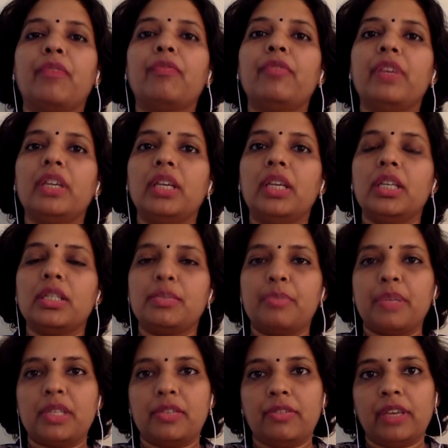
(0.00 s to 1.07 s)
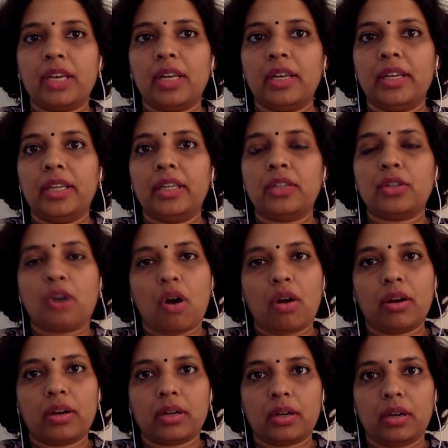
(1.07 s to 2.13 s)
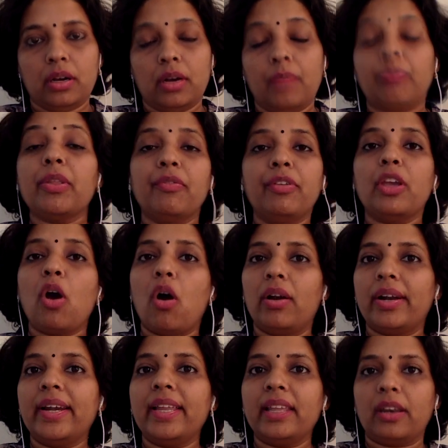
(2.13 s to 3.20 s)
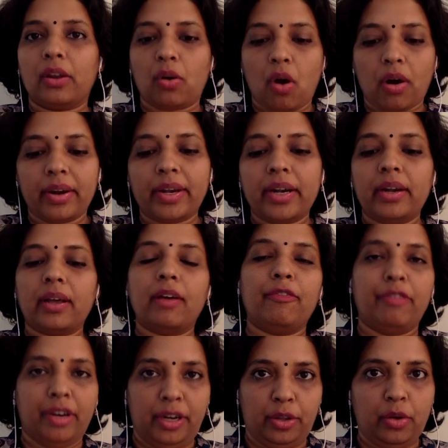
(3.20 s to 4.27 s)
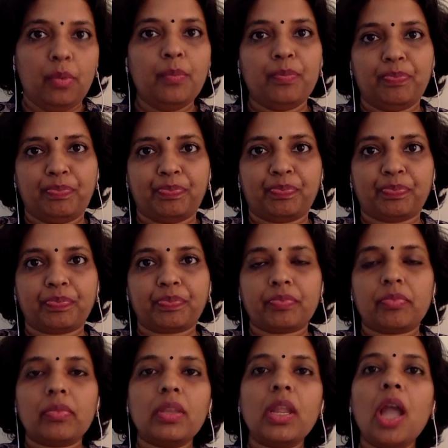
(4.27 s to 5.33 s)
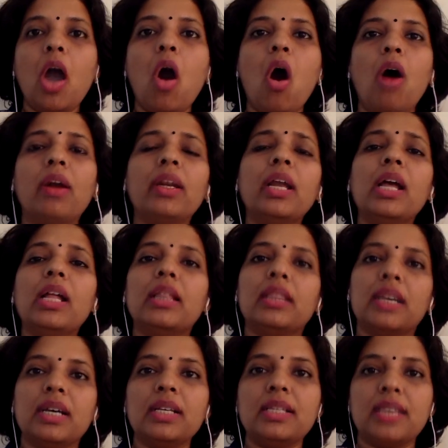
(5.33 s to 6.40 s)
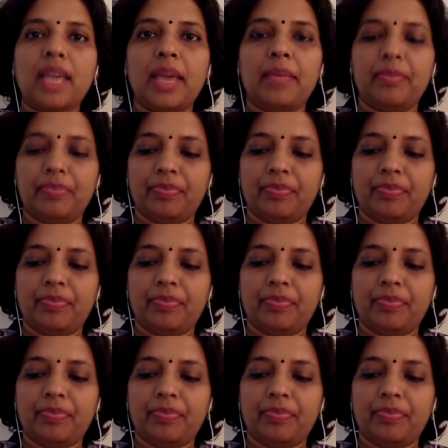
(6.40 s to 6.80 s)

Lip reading: we specifically we already recorded a video. On Thursday,